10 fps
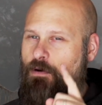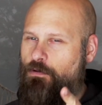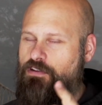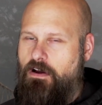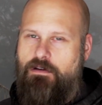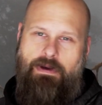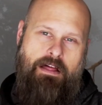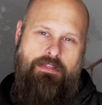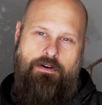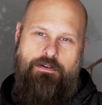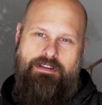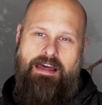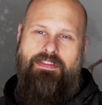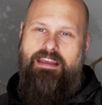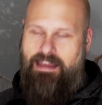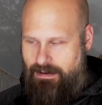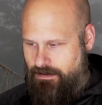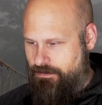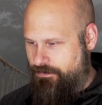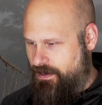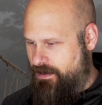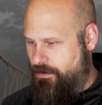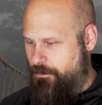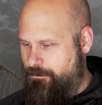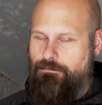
We'll talk about those at the end of the video.